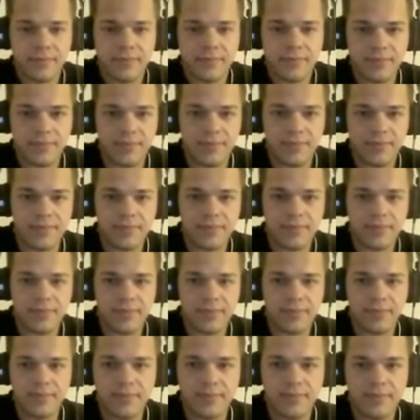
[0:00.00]

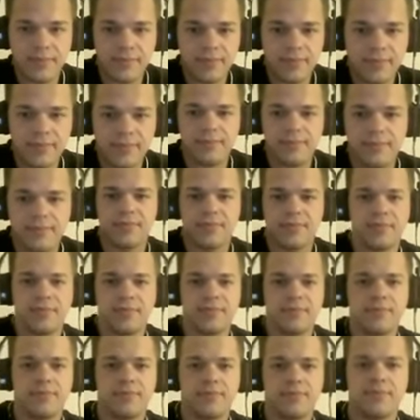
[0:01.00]

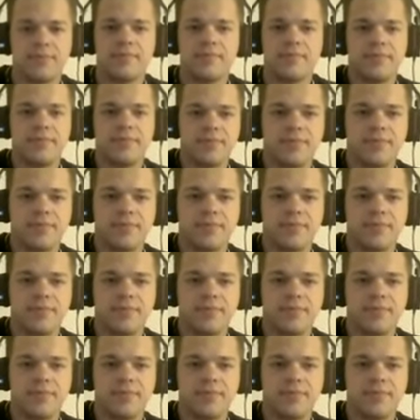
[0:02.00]
No words are spoken by the person on screen.